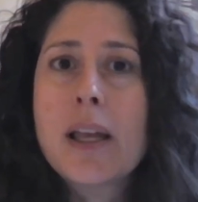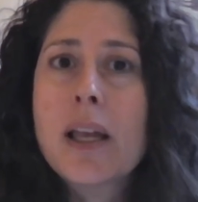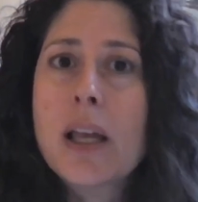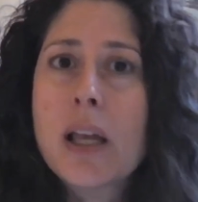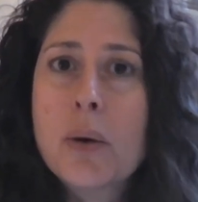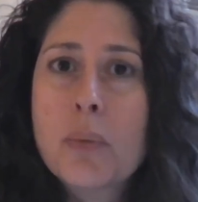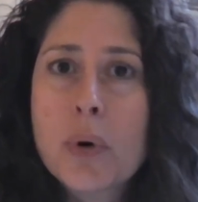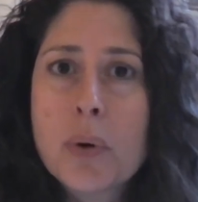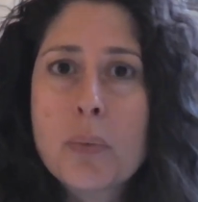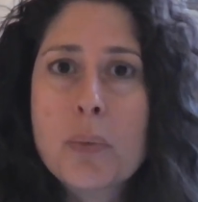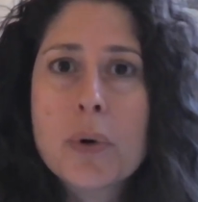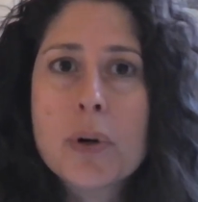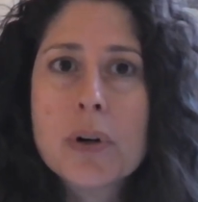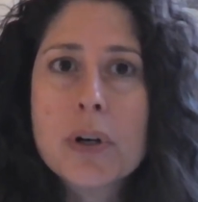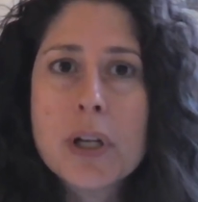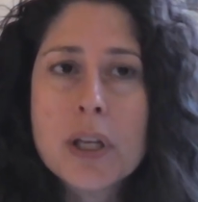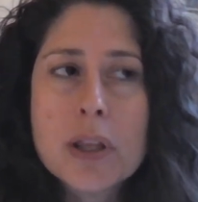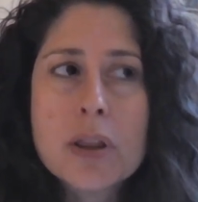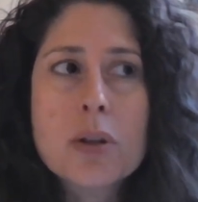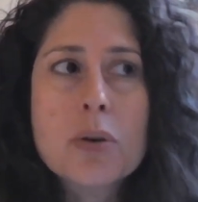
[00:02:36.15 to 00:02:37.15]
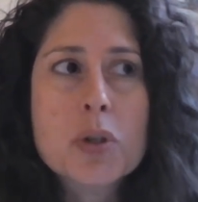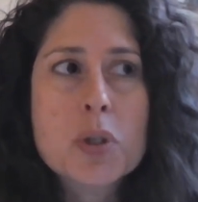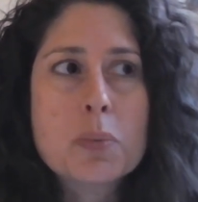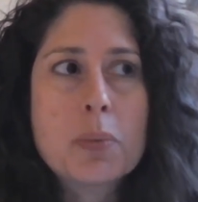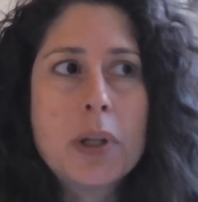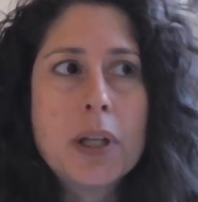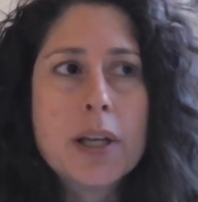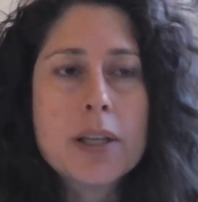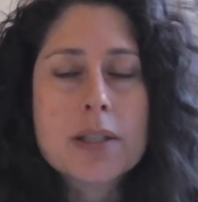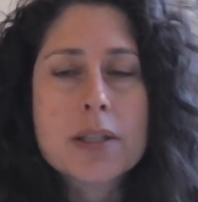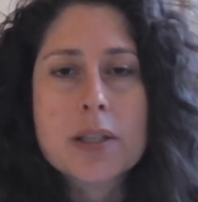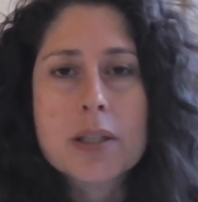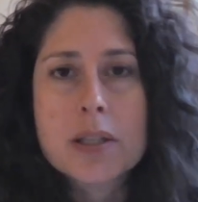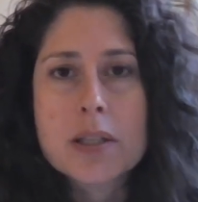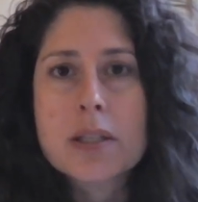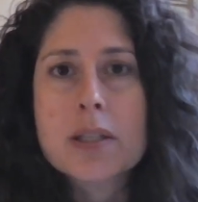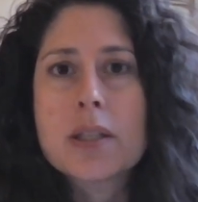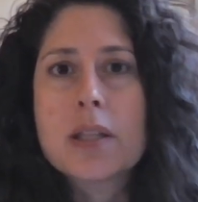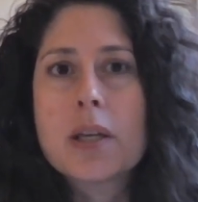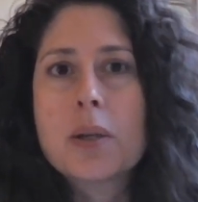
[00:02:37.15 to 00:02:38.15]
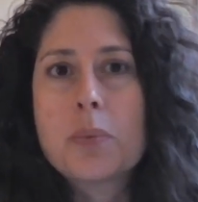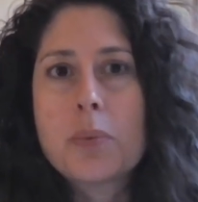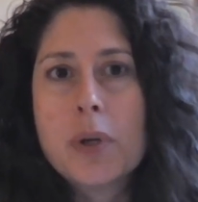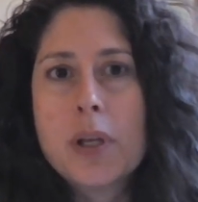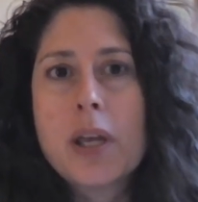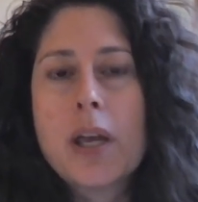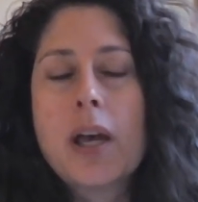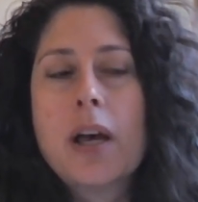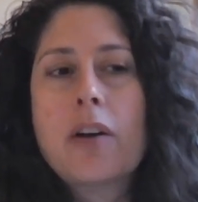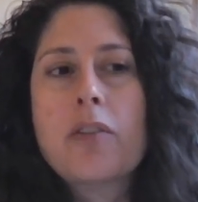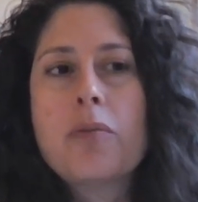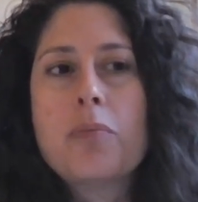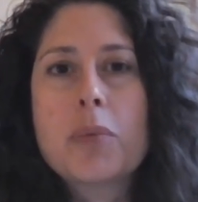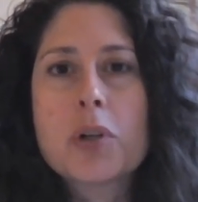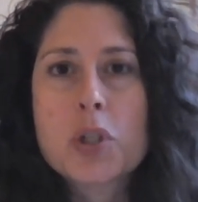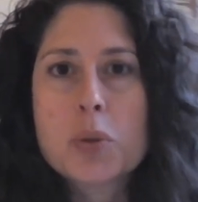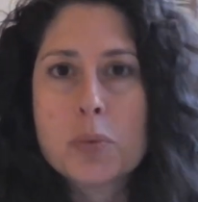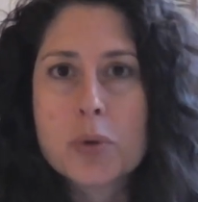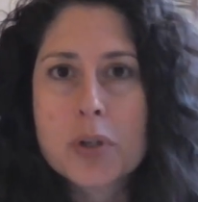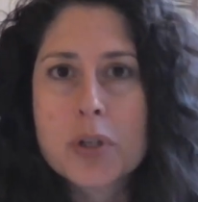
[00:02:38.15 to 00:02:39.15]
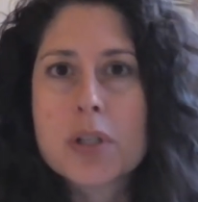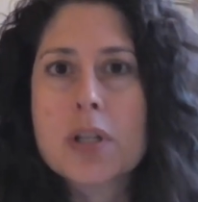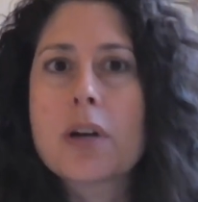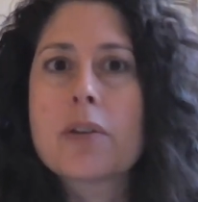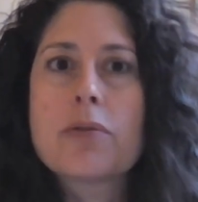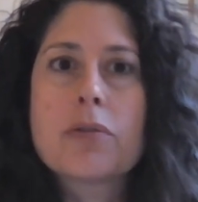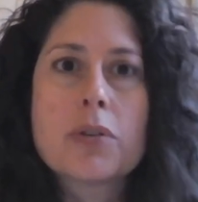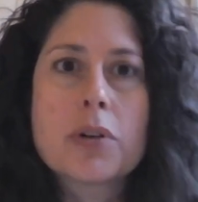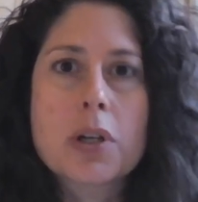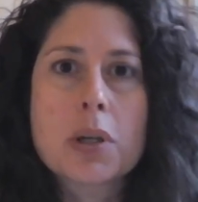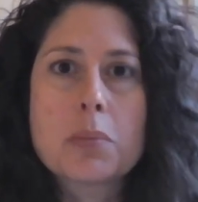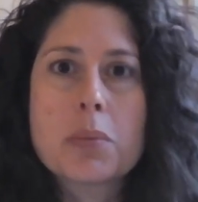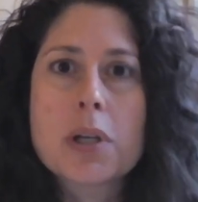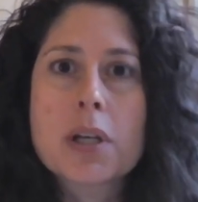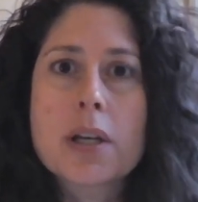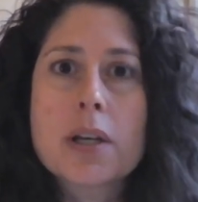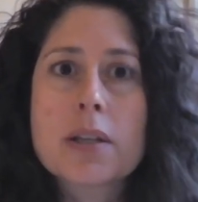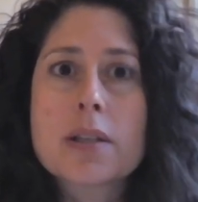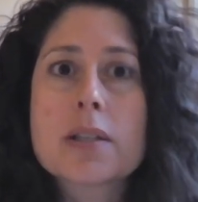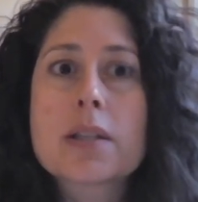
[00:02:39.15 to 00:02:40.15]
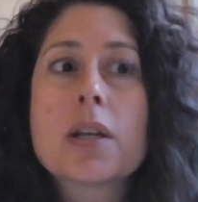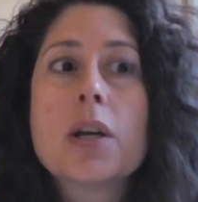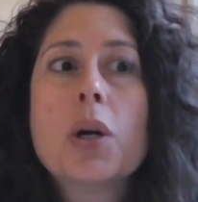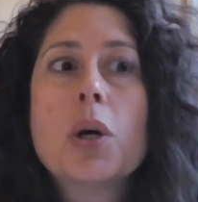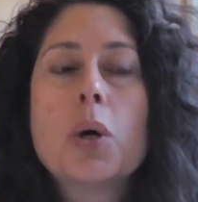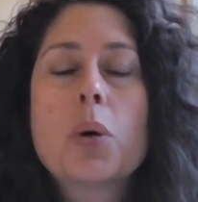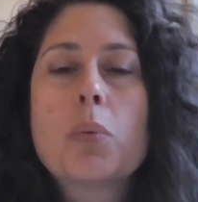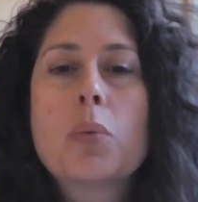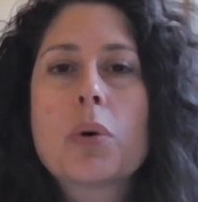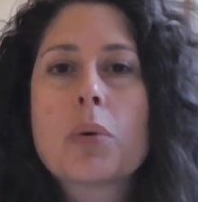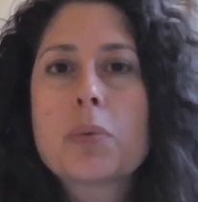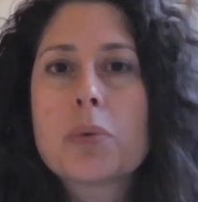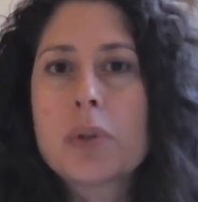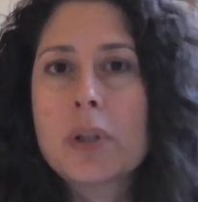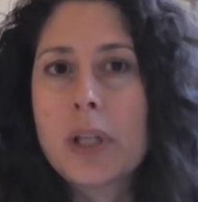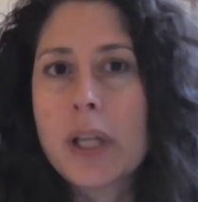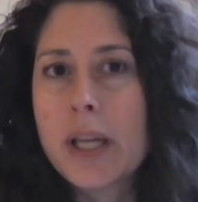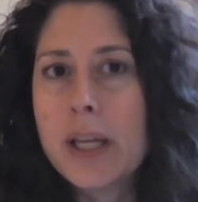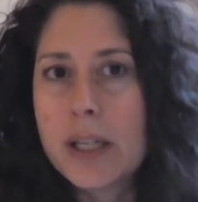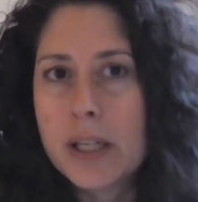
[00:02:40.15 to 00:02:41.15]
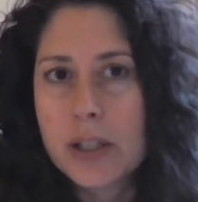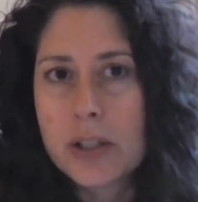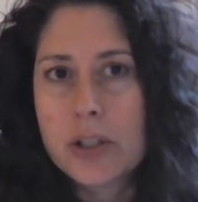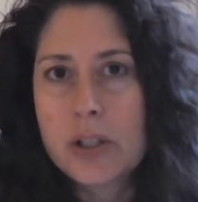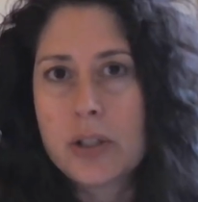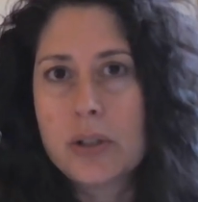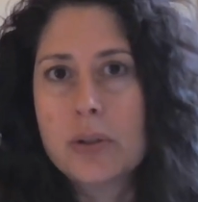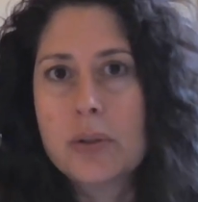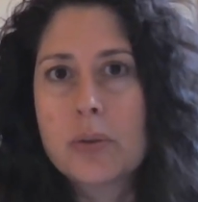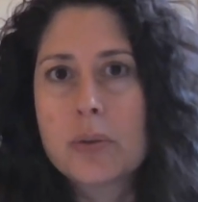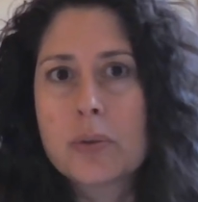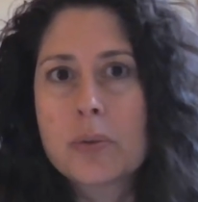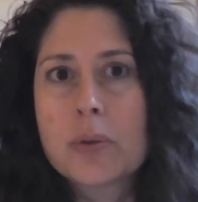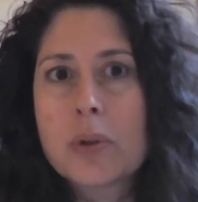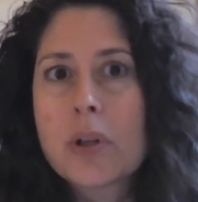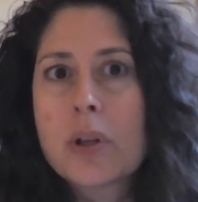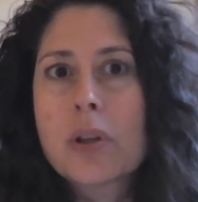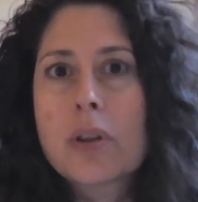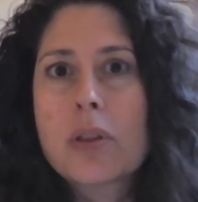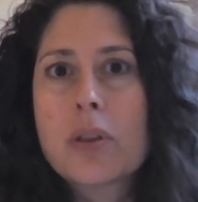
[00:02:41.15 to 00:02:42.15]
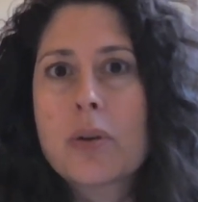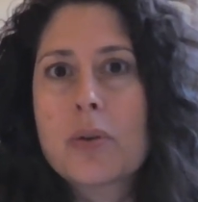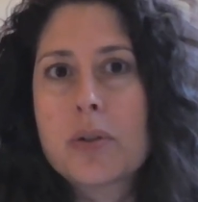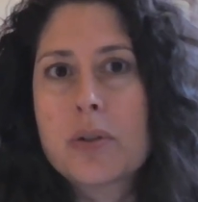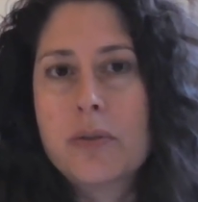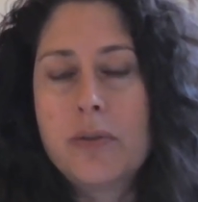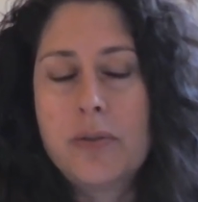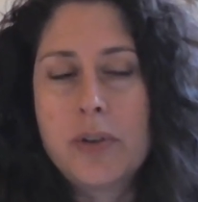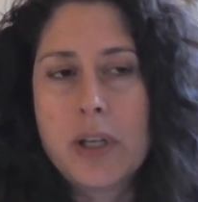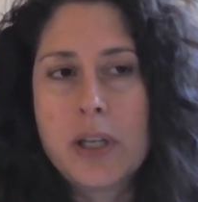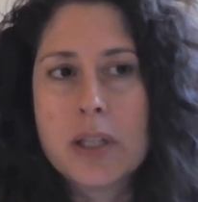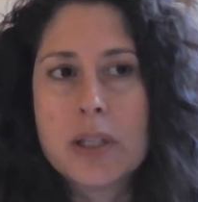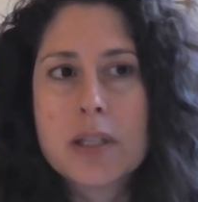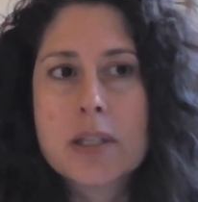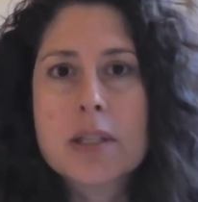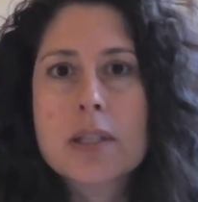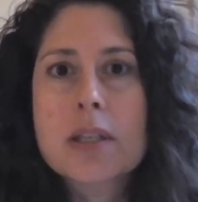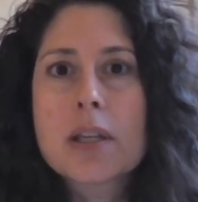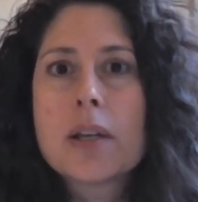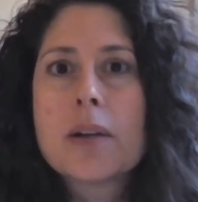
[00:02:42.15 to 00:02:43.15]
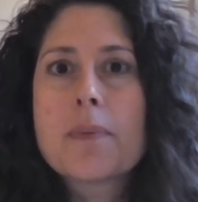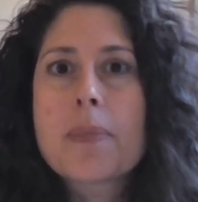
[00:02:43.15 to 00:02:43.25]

And when we're in those places, then we have much more suffering because we're relating to those events